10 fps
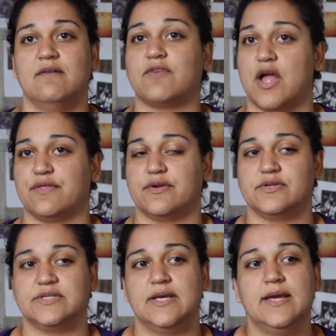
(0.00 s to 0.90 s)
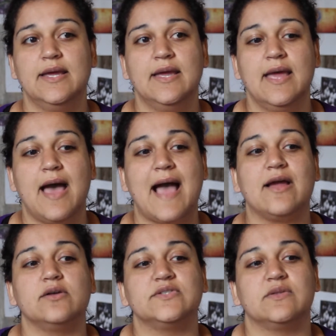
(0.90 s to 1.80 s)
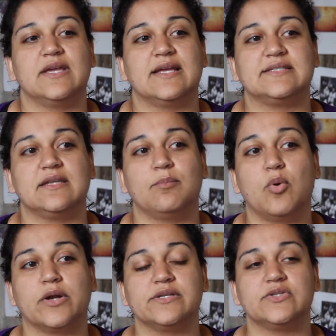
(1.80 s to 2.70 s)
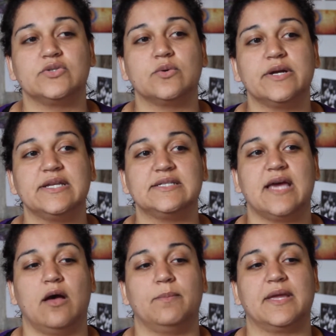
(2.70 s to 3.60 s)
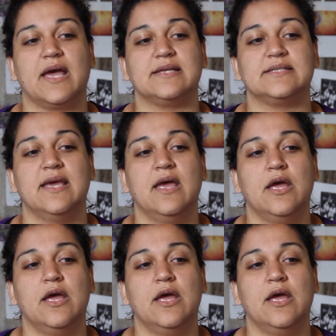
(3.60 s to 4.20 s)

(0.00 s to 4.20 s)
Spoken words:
for others. I also think it's an important story to tell because